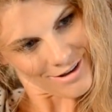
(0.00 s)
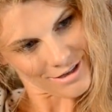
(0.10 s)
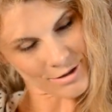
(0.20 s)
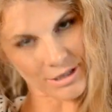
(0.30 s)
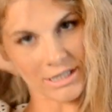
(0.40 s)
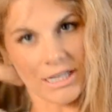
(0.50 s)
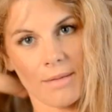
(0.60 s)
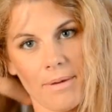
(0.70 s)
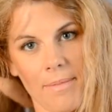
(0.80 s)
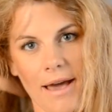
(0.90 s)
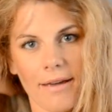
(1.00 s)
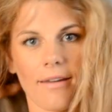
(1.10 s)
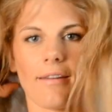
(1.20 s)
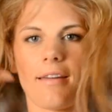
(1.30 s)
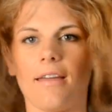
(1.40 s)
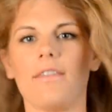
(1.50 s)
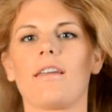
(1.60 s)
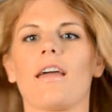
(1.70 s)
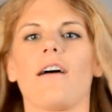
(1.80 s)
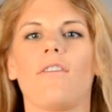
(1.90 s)
So I just clip it back, and then
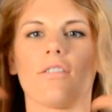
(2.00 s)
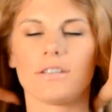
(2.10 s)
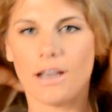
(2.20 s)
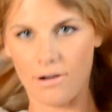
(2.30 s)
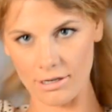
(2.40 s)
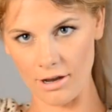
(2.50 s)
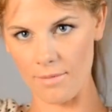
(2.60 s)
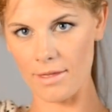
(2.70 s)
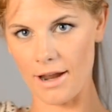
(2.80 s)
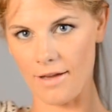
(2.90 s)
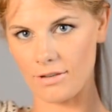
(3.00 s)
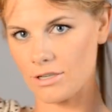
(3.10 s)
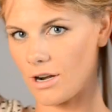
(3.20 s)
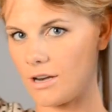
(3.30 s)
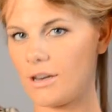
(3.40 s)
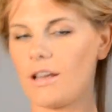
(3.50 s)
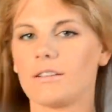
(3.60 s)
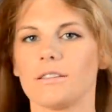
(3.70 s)
I have all this hair on top that I haven't straightened yet.